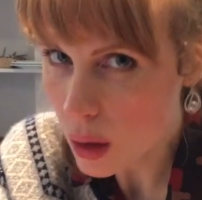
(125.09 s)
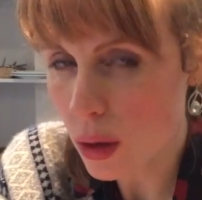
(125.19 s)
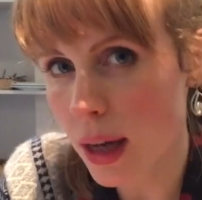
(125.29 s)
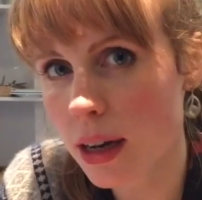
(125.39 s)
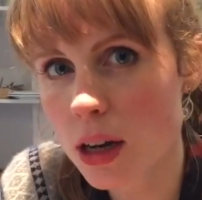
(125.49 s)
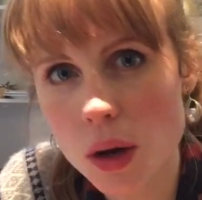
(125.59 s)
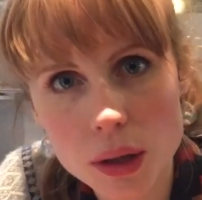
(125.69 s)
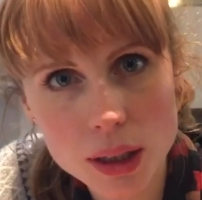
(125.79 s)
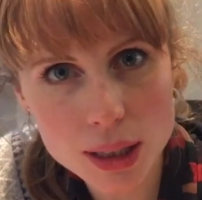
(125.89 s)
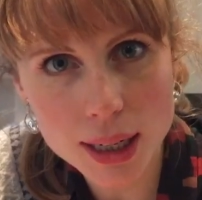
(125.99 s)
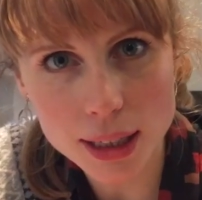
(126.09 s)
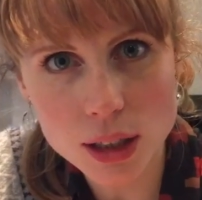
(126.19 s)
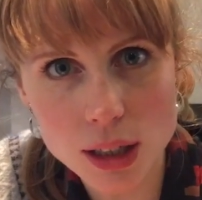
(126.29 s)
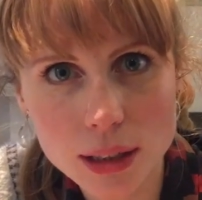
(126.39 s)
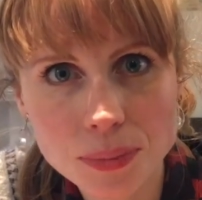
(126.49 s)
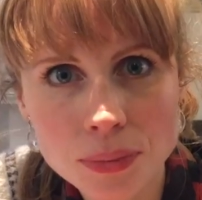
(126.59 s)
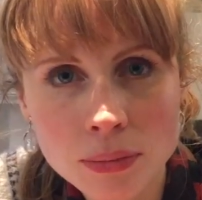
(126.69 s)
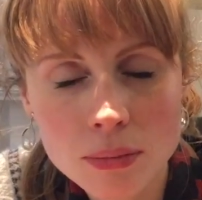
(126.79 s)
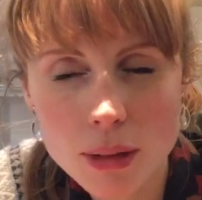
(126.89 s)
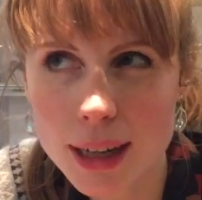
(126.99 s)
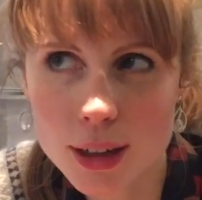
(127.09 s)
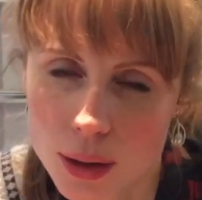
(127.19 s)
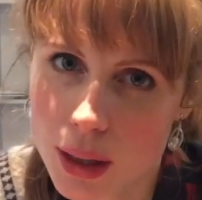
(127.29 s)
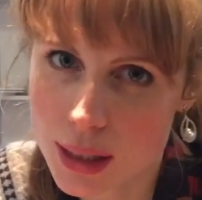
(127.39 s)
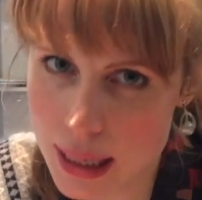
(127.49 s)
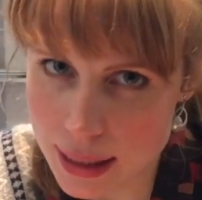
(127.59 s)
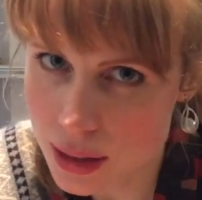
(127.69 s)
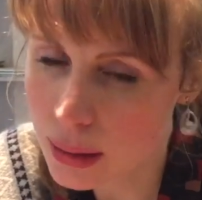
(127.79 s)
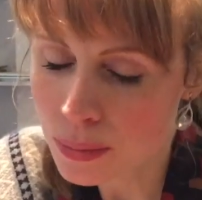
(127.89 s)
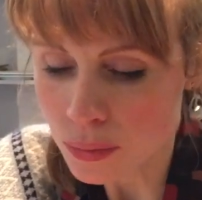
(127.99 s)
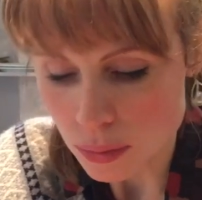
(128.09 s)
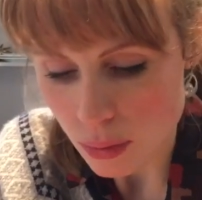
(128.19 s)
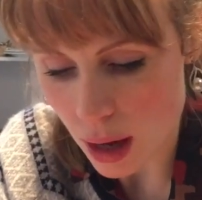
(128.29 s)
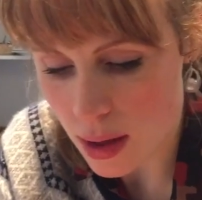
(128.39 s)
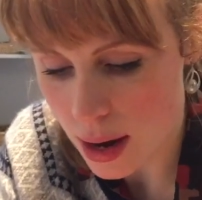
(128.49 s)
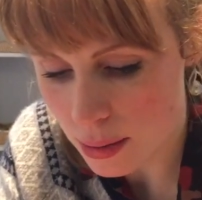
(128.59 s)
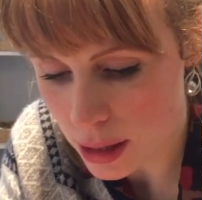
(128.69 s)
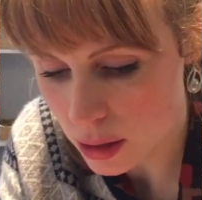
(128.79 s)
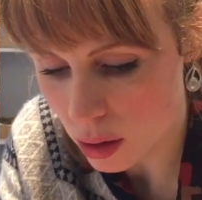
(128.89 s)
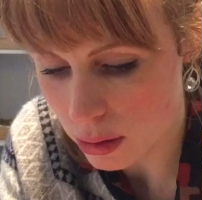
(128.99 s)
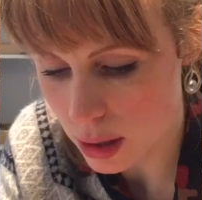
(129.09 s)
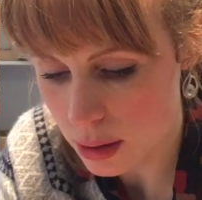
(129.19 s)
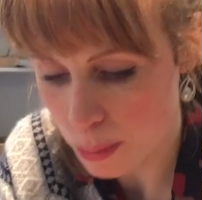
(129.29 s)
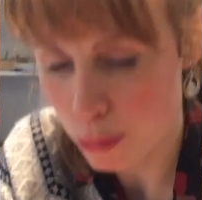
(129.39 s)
With like a coconutty texture and a coconutty taste. And then it's got this